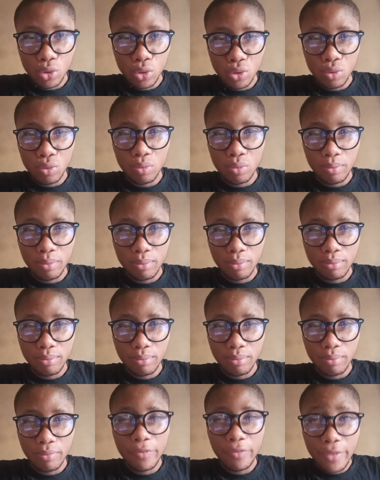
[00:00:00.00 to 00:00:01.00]
to
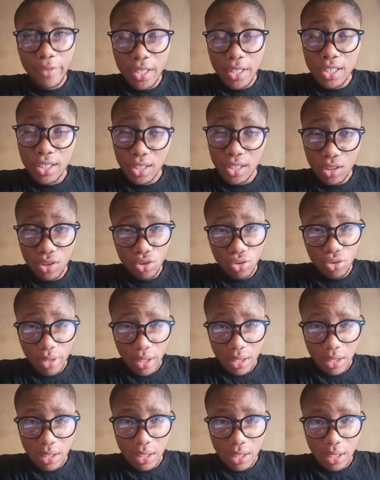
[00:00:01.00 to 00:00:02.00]
face the
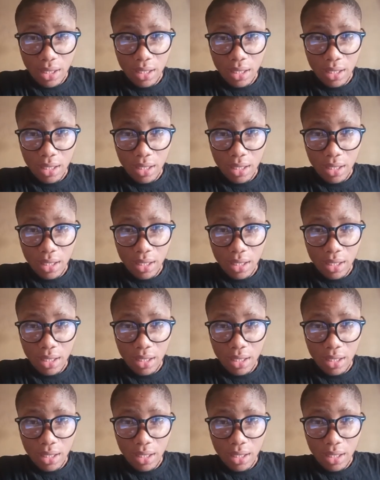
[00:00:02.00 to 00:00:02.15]
stress.